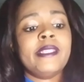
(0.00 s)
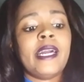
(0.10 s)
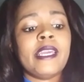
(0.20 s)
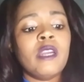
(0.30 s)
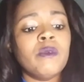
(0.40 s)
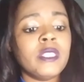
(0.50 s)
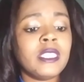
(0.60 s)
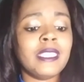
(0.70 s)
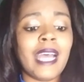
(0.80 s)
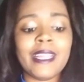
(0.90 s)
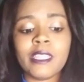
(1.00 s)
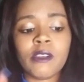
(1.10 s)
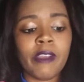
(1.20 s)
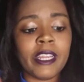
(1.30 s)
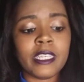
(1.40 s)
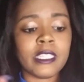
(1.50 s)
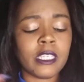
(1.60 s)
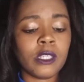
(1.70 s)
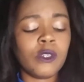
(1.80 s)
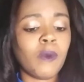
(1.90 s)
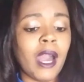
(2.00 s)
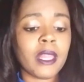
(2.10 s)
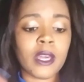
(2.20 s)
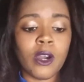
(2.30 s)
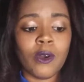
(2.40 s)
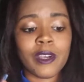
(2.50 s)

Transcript: Like, it was not the greatest a little while ago